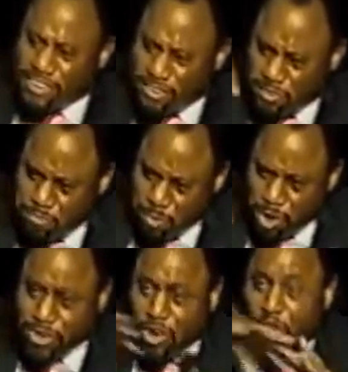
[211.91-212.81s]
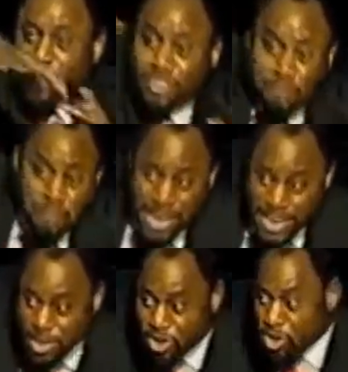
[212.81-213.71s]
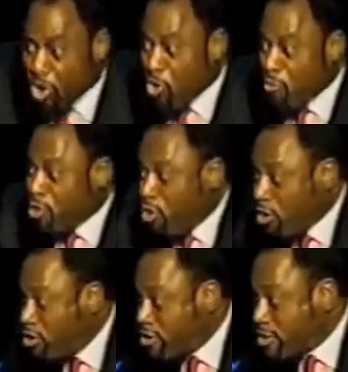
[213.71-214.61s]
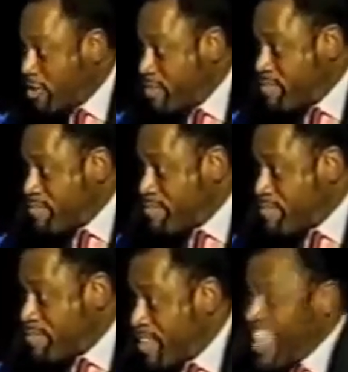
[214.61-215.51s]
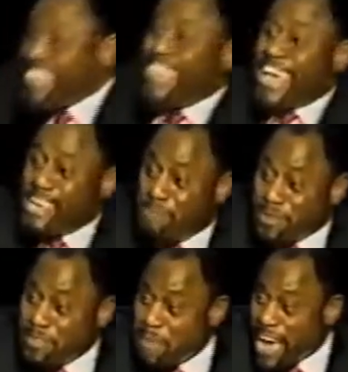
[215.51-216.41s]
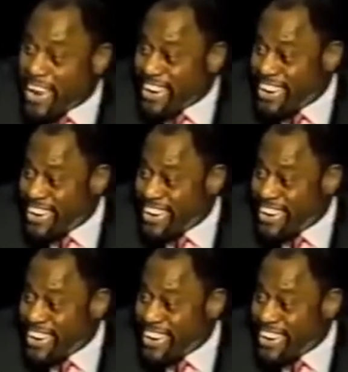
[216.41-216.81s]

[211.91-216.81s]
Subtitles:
a spot on the big globe called Earth, and there he put the man.